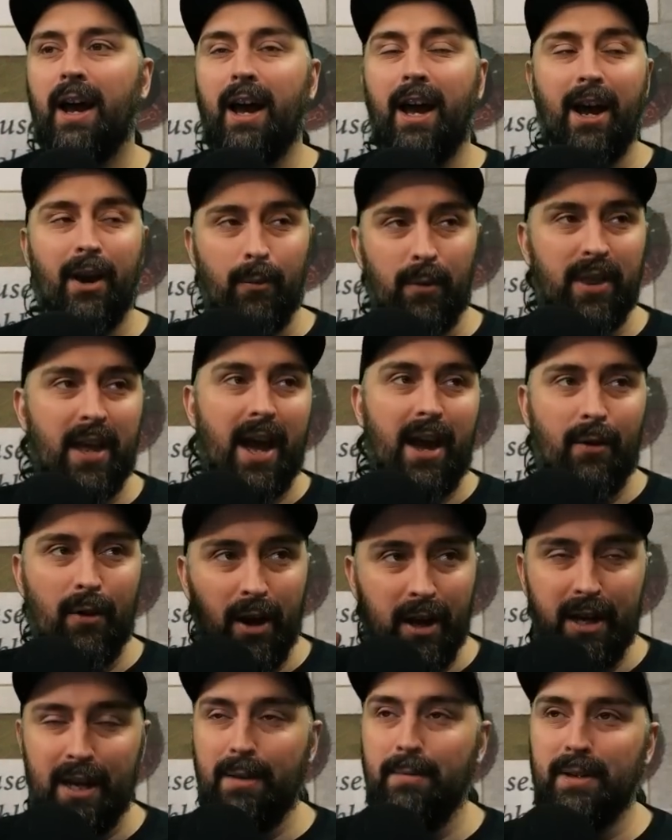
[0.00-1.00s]
with how
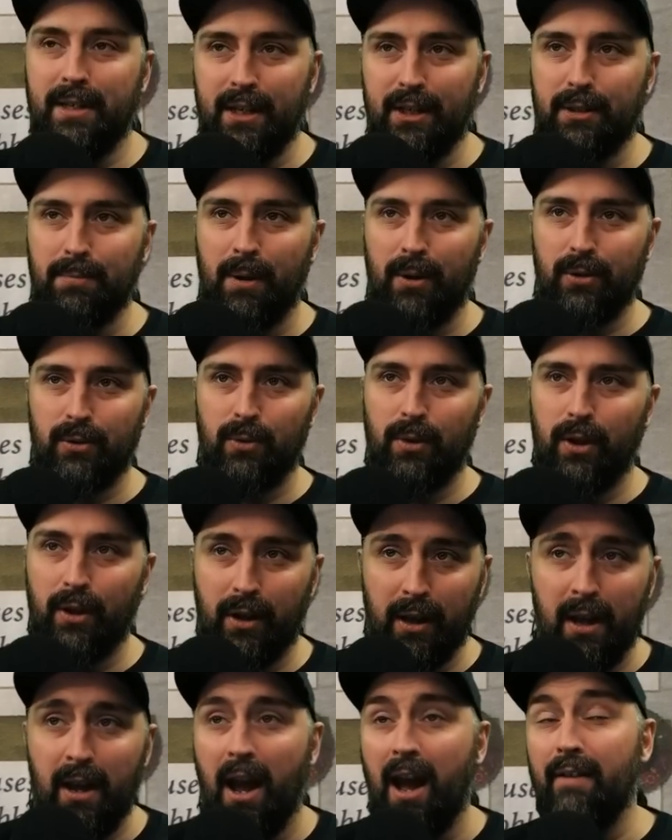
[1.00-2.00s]
unlimited spells work.
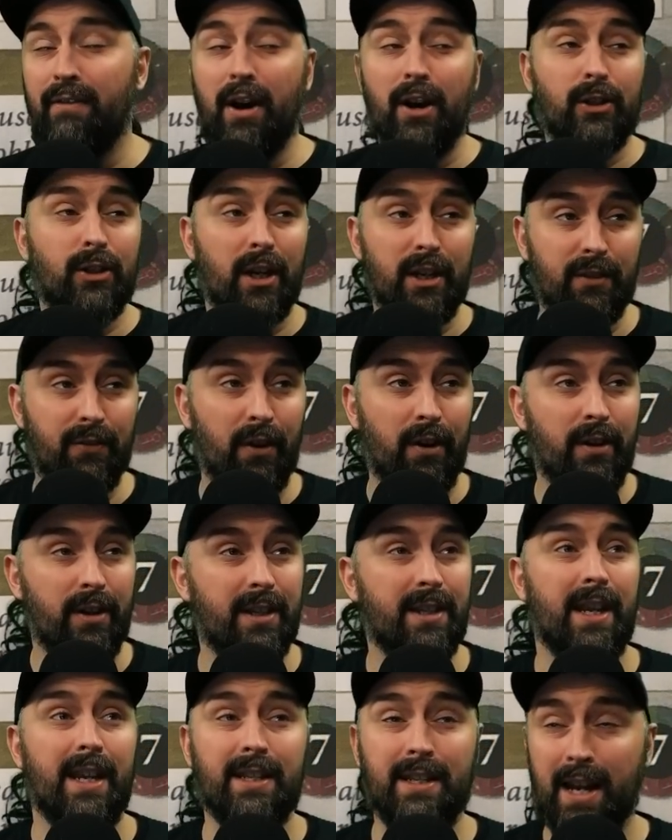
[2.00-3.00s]
And Vial Transference
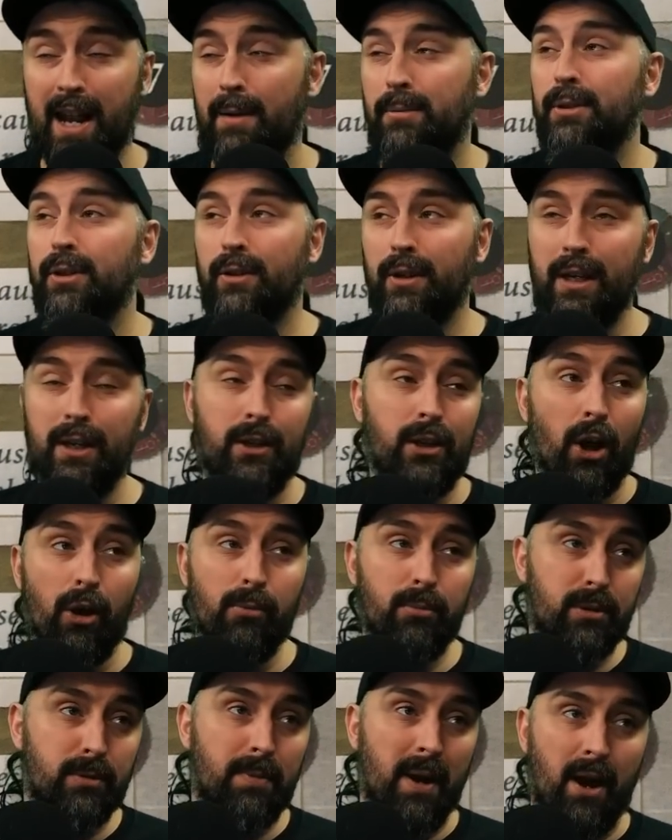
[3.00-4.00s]
is an absolutely dope
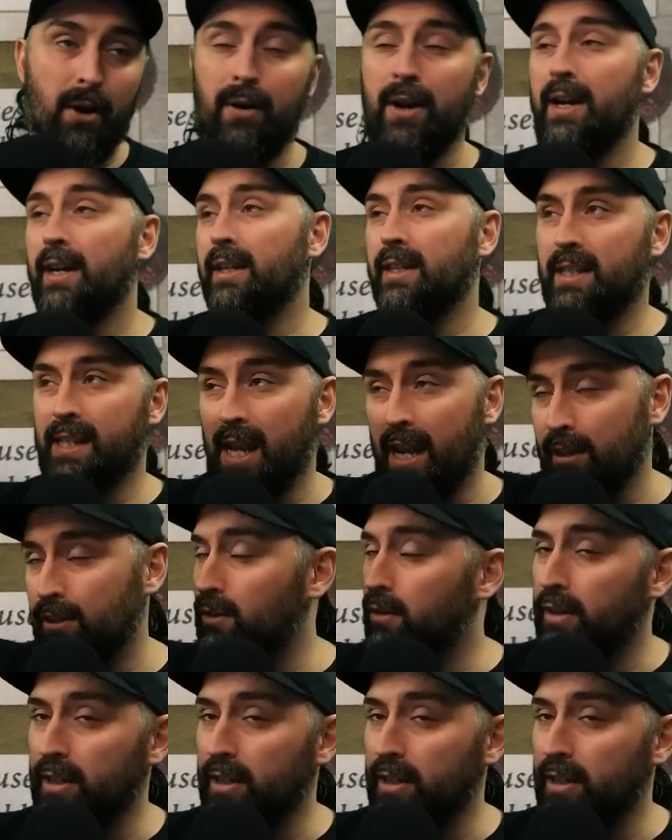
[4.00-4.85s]
spell. It's cast on a